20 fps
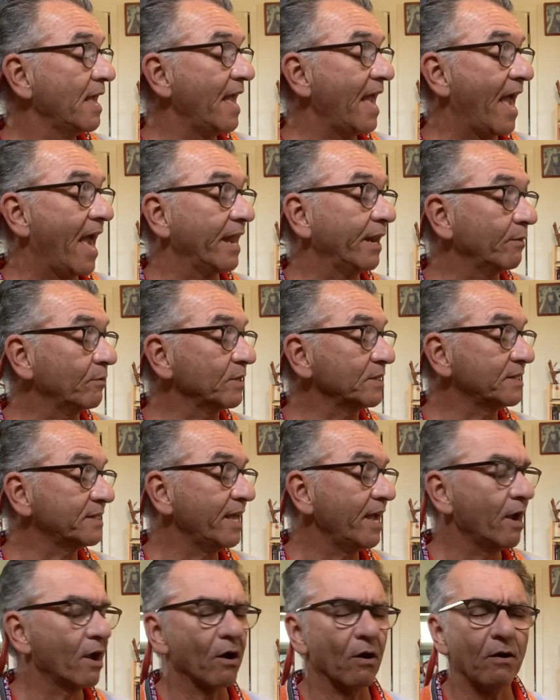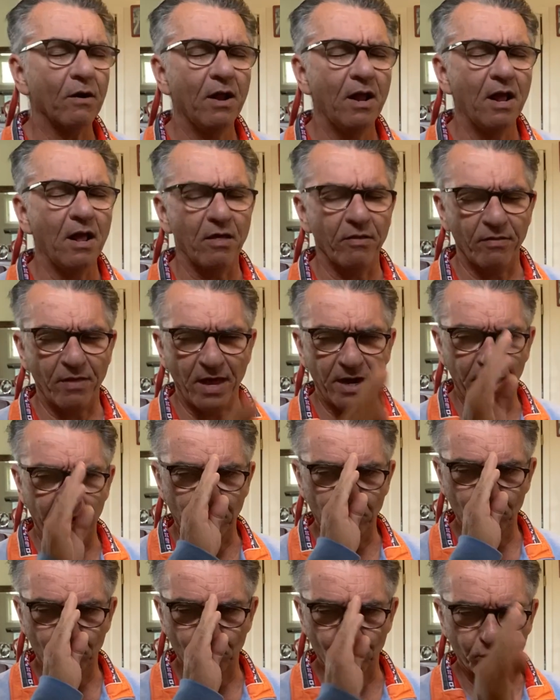And it was there that a
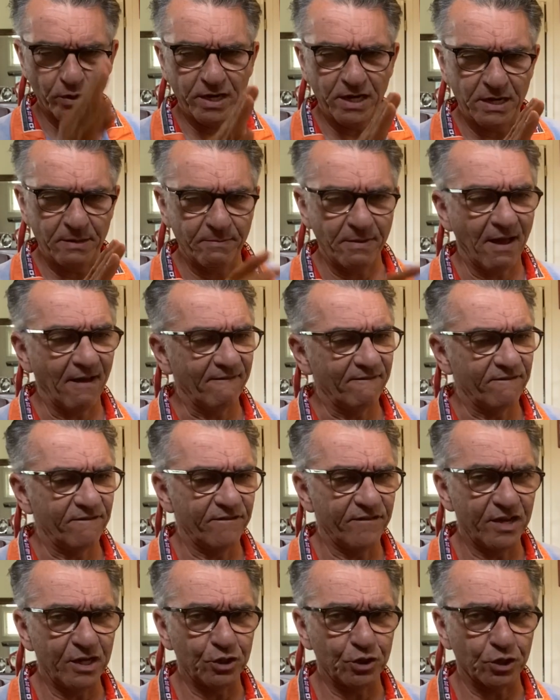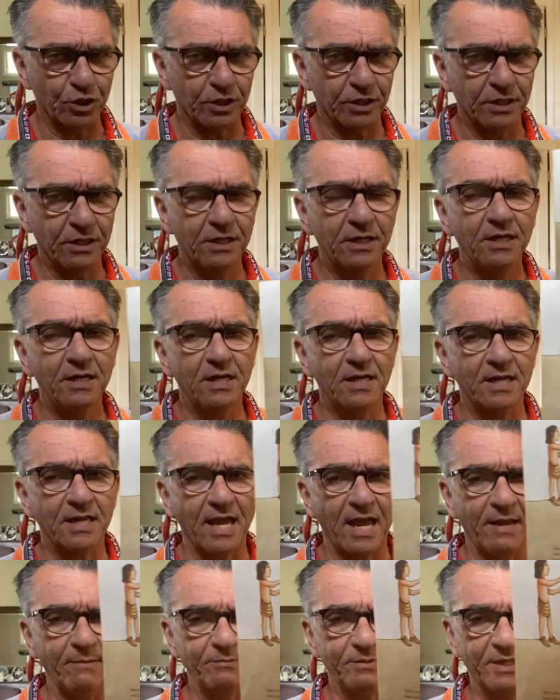dream vision
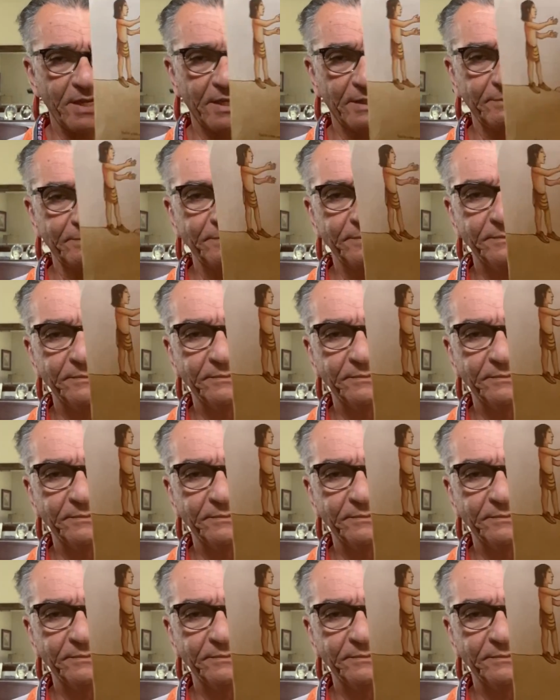came to him.